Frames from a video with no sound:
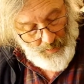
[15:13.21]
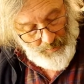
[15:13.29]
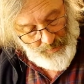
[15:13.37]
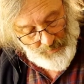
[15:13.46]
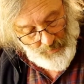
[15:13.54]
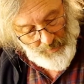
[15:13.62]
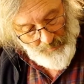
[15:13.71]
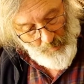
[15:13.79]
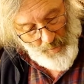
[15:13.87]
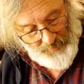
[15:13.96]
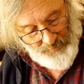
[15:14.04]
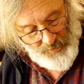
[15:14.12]
It don't give a
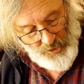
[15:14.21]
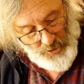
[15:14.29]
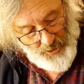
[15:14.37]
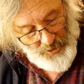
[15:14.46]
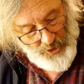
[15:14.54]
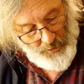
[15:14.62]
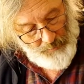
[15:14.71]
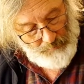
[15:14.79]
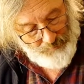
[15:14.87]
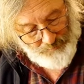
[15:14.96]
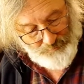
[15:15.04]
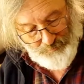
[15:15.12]
bad finish actually.
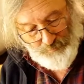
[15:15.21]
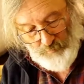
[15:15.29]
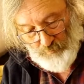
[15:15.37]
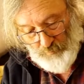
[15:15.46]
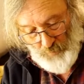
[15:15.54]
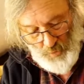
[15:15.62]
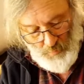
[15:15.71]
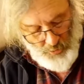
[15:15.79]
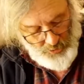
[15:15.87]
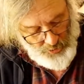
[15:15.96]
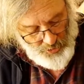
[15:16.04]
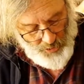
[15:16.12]

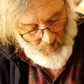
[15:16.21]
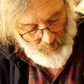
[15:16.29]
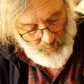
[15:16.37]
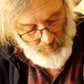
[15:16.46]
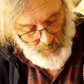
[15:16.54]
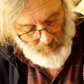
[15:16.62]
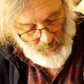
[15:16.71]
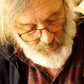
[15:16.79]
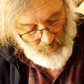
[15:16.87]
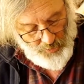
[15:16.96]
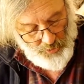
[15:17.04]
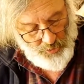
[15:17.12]
Once it's covered you won't
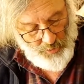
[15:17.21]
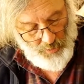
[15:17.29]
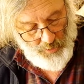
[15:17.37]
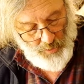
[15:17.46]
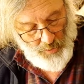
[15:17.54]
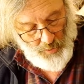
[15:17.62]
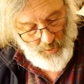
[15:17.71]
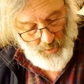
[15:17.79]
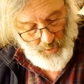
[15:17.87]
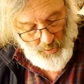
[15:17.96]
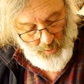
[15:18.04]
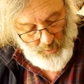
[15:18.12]
notice.
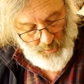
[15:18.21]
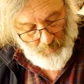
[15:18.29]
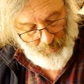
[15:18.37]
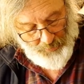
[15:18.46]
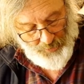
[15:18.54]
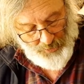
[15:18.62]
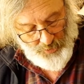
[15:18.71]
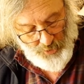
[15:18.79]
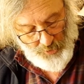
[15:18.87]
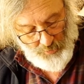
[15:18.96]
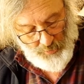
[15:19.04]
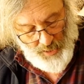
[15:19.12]
Couple of things to
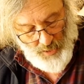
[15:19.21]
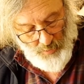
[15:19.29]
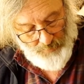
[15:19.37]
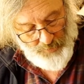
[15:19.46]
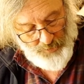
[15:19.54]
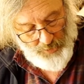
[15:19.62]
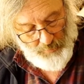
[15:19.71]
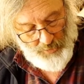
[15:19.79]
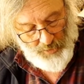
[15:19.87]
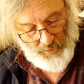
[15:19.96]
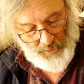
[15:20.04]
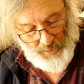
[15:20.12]
do yet. Obviously
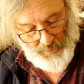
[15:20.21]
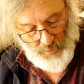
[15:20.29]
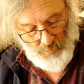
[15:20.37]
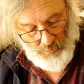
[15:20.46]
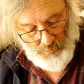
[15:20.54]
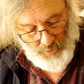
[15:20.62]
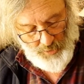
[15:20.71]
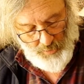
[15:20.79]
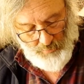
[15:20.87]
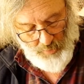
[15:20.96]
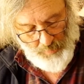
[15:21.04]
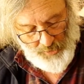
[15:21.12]
we've got to get the old
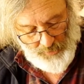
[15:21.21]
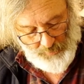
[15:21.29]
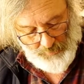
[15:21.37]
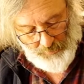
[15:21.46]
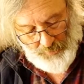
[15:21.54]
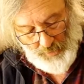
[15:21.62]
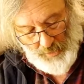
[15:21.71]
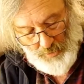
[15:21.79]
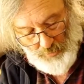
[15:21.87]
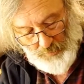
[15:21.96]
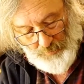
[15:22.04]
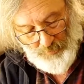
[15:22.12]
ripping thingy
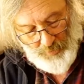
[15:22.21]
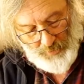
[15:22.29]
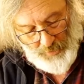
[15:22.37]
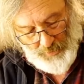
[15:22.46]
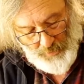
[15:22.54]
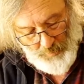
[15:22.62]
on the front here